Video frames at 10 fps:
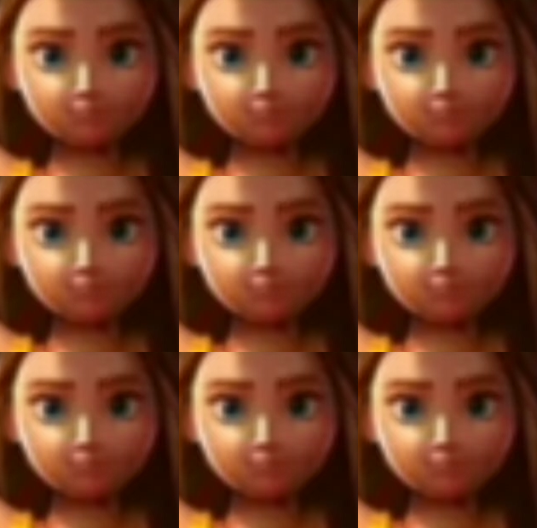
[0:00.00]

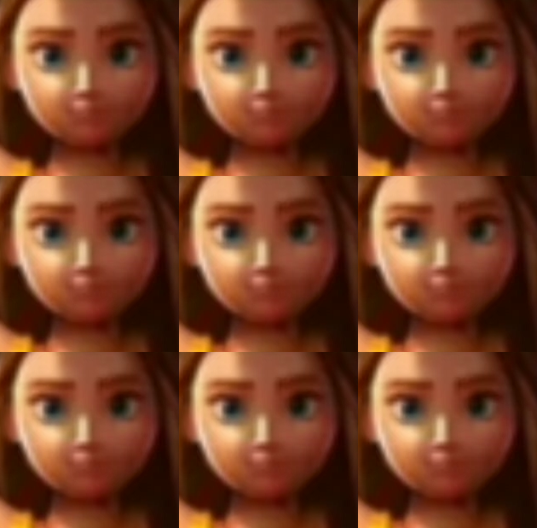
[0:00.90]

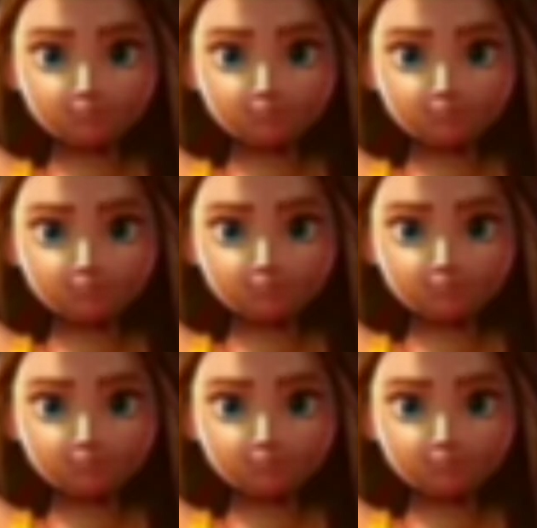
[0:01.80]
(no lip movement)